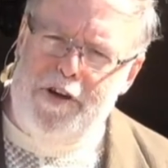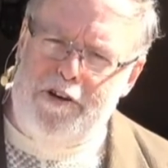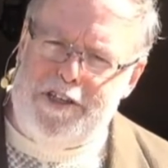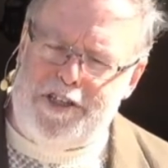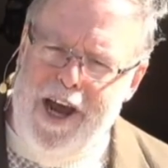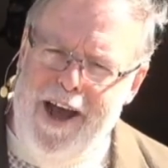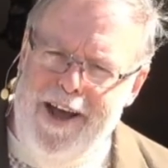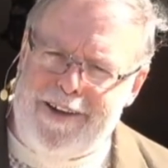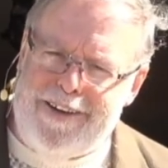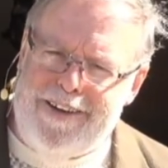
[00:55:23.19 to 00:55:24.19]
His
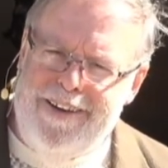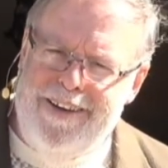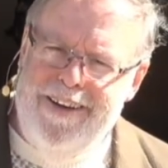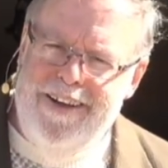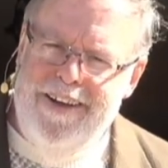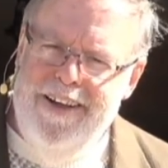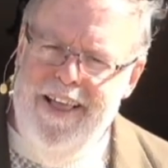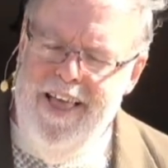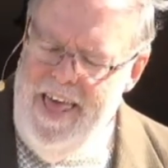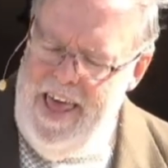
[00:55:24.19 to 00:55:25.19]
child.
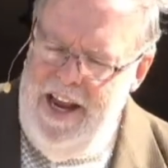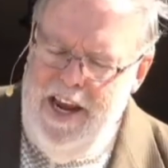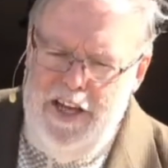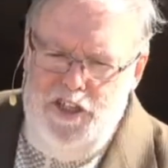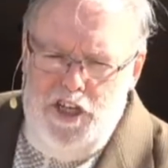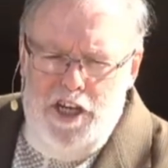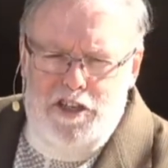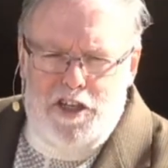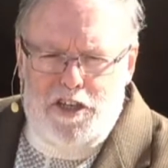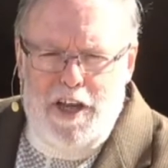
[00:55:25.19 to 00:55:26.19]
He let
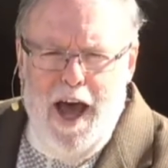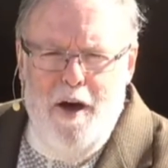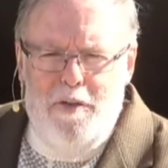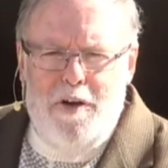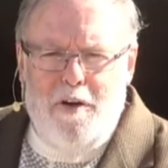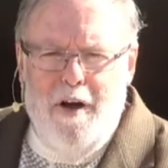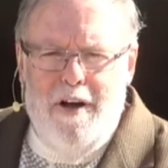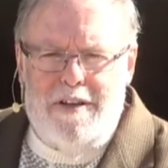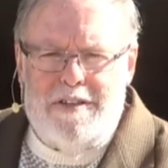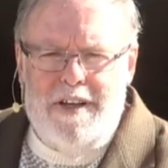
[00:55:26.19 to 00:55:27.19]
Jesus die on the
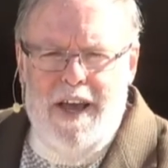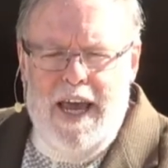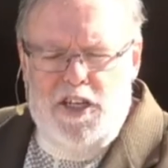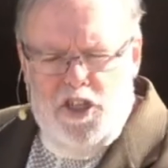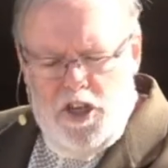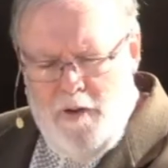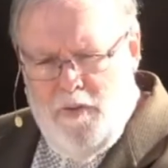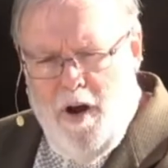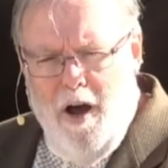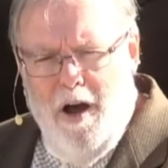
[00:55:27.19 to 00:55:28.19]
cross and
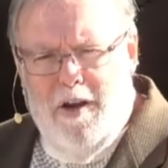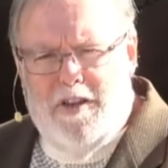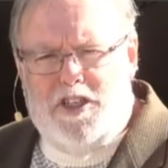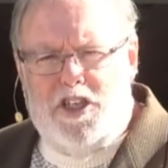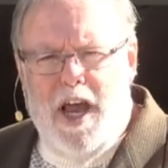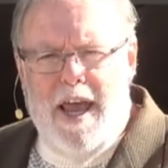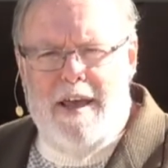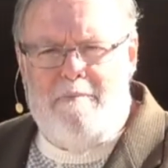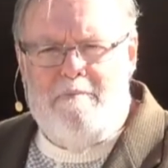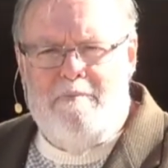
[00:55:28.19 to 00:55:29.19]
suffer all of the
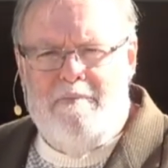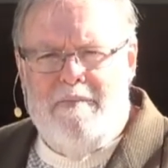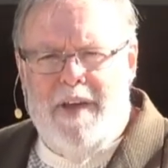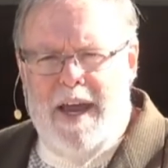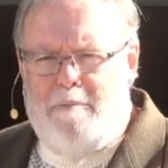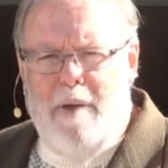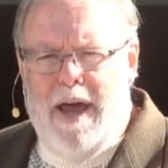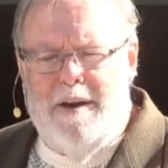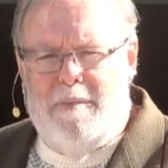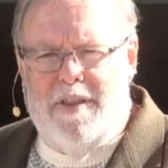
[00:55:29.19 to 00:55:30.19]
shame and
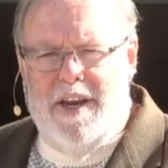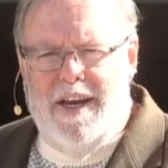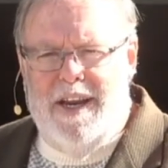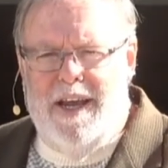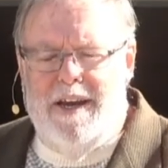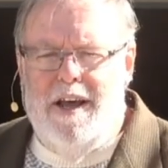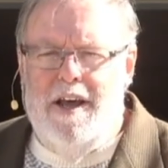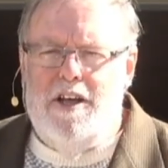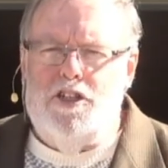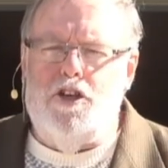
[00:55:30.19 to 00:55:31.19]
abandonment that He did
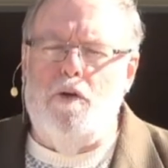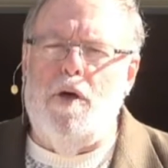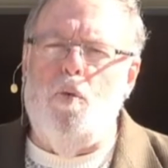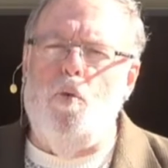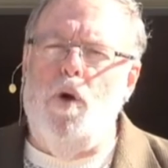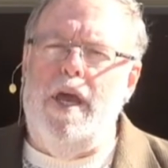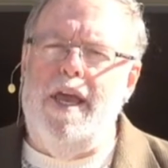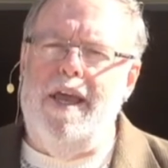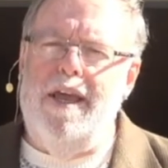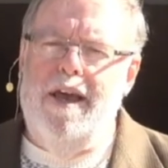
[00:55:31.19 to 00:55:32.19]
so that
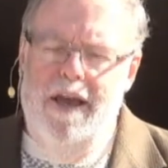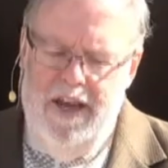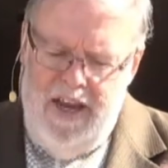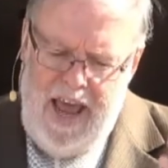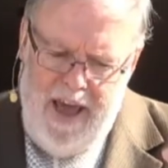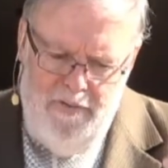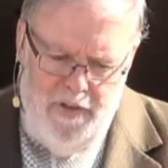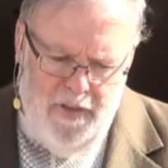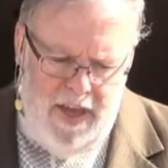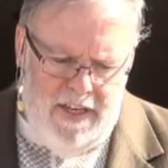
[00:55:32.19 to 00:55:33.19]
we could have the
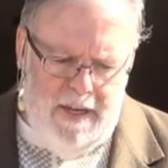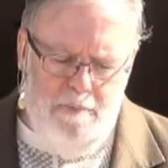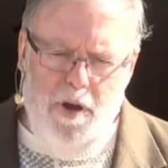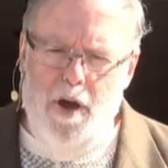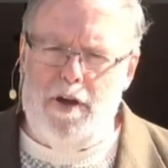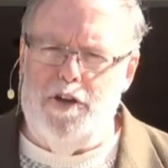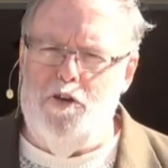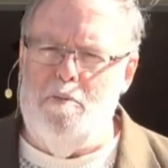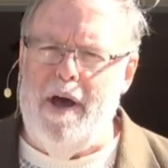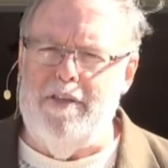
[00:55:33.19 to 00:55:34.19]
things I'm talking to you
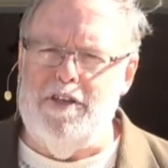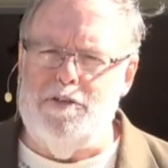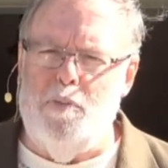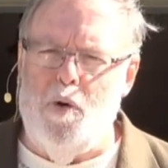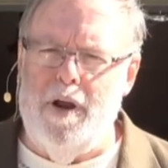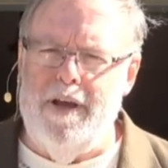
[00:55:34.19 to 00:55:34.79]
about this morning.